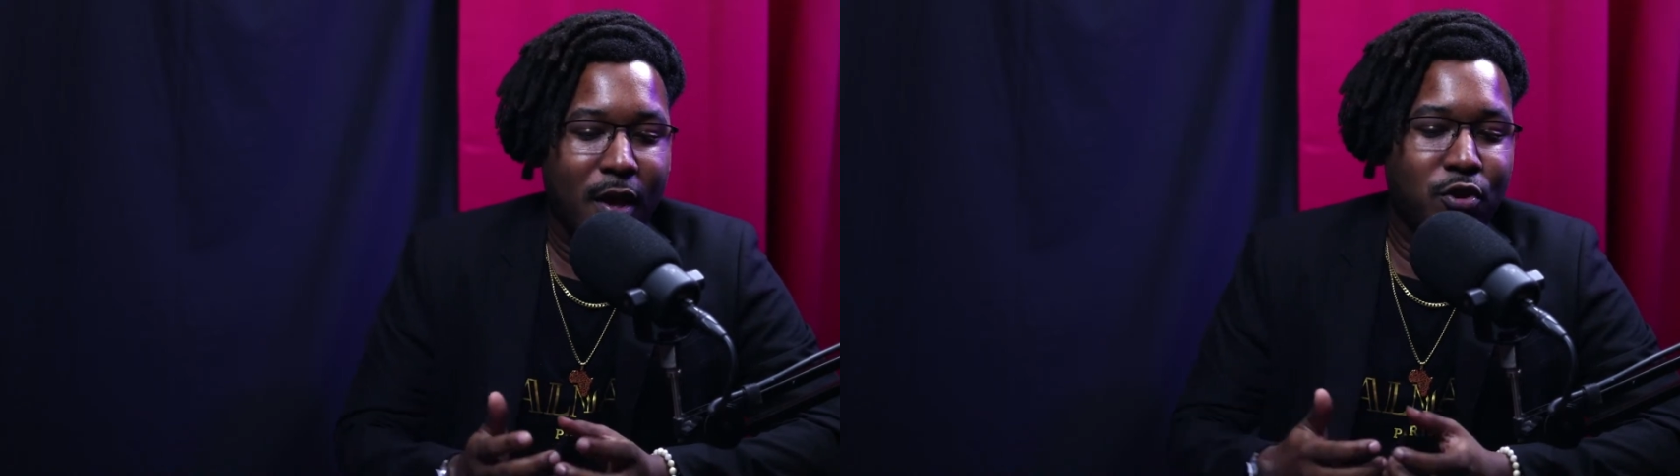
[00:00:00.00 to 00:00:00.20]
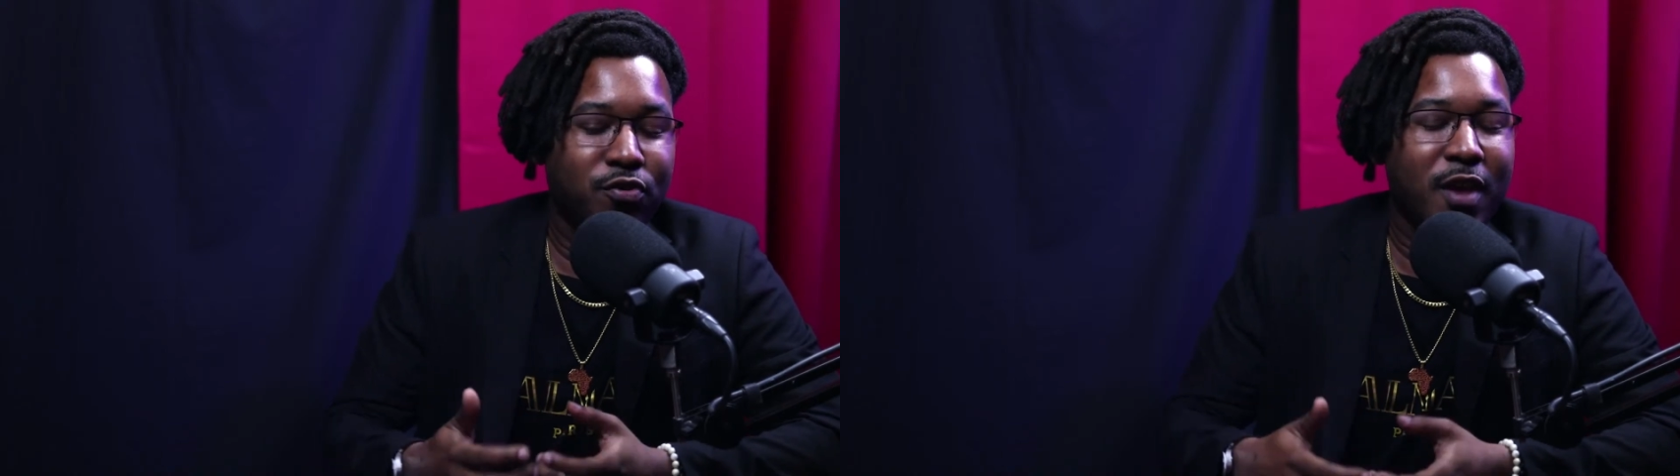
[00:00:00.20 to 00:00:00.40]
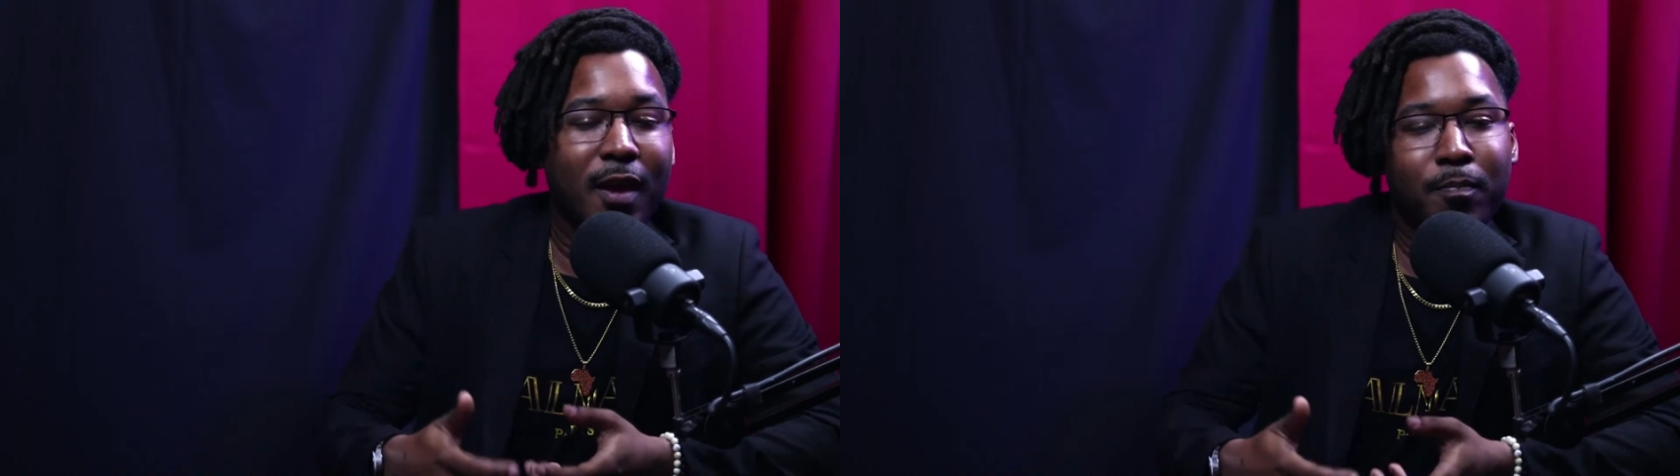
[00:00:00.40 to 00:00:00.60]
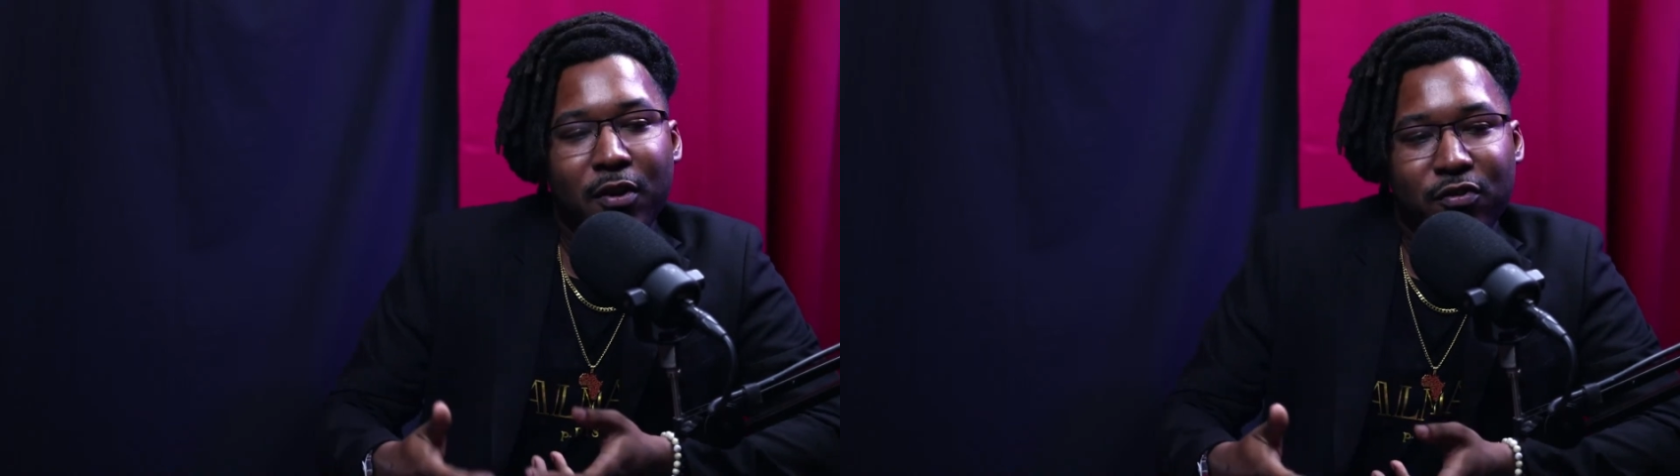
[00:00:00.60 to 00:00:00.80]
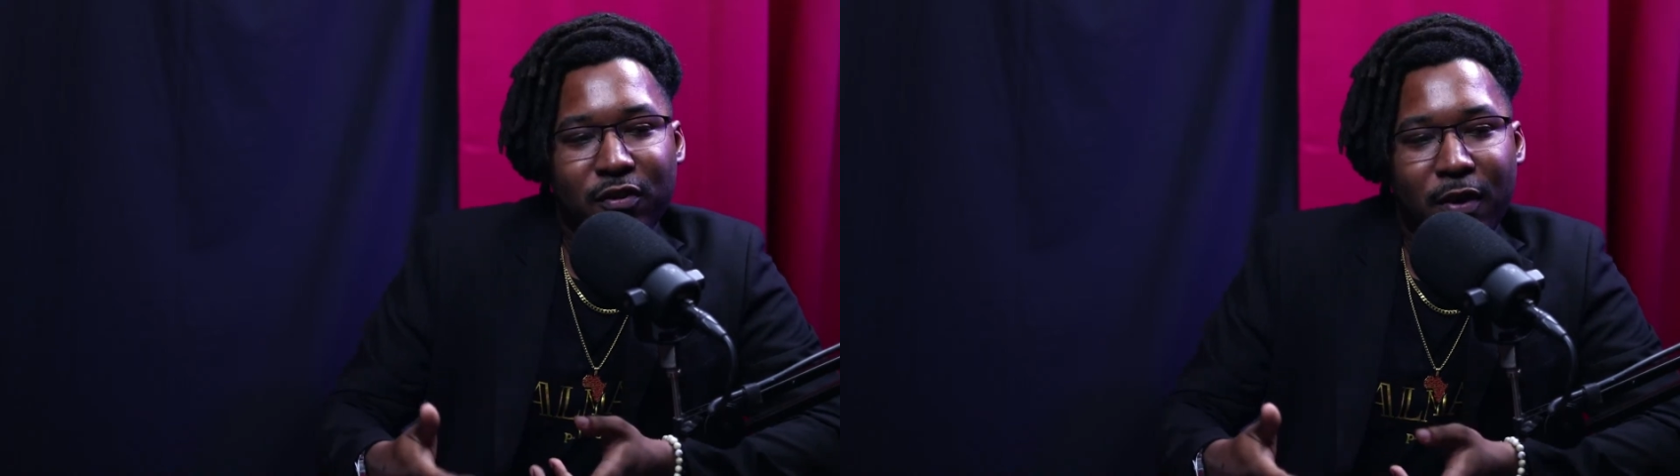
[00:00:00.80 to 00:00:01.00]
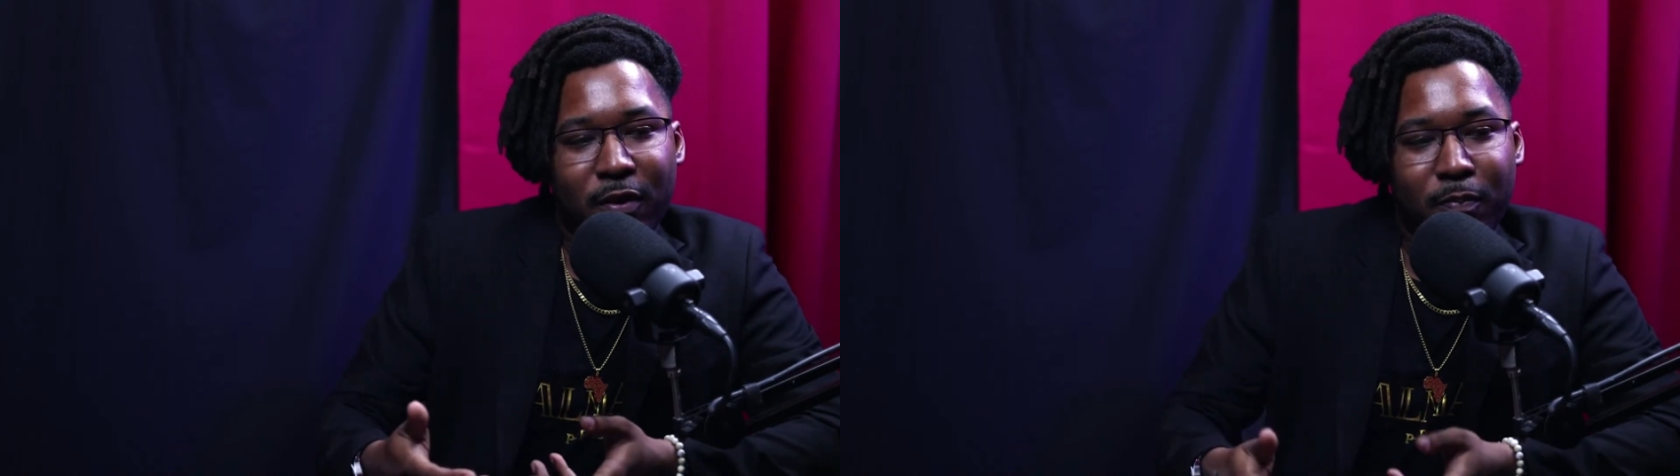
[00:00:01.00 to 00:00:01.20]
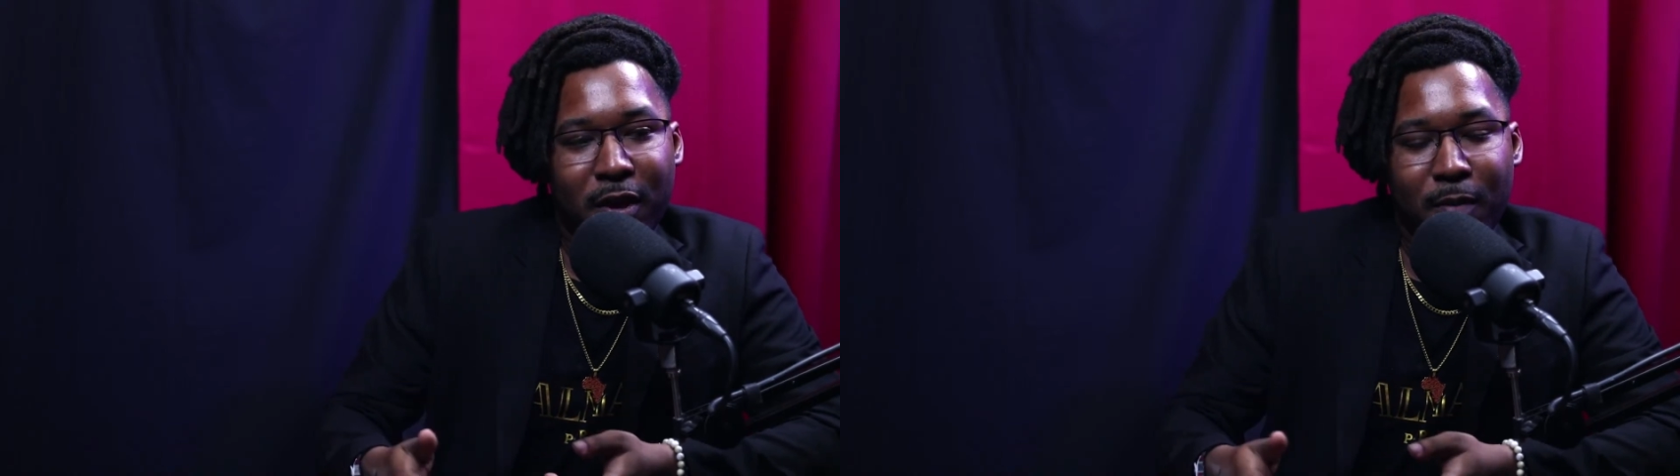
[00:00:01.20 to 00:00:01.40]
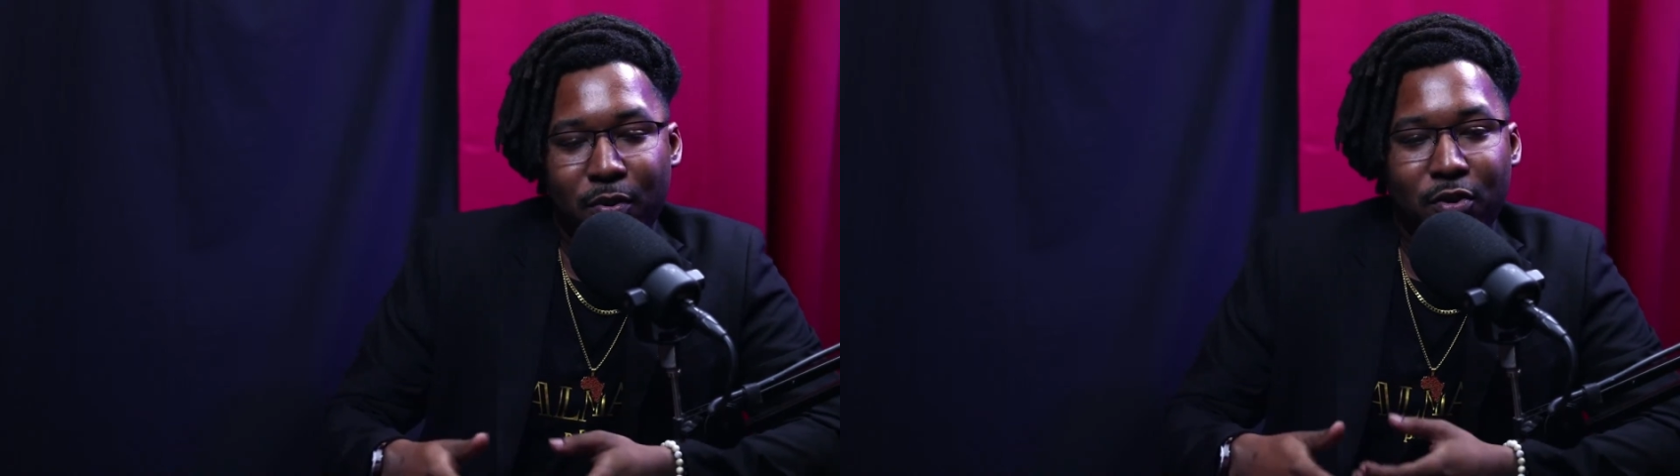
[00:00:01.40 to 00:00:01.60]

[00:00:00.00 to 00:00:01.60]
You're taking pictures of other people.